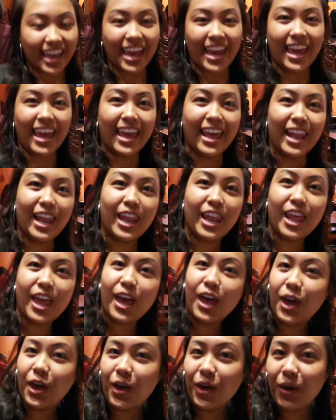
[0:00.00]

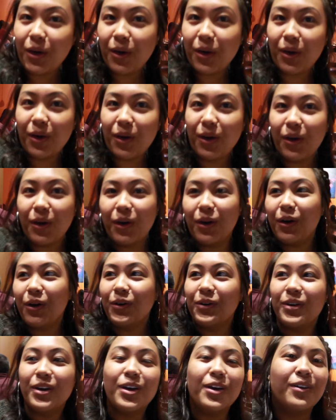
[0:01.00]
Hello. She me
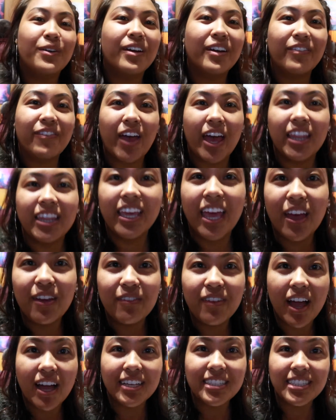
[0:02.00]
in. We're finally
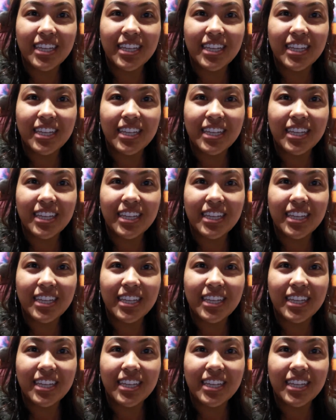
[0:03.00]
at Rock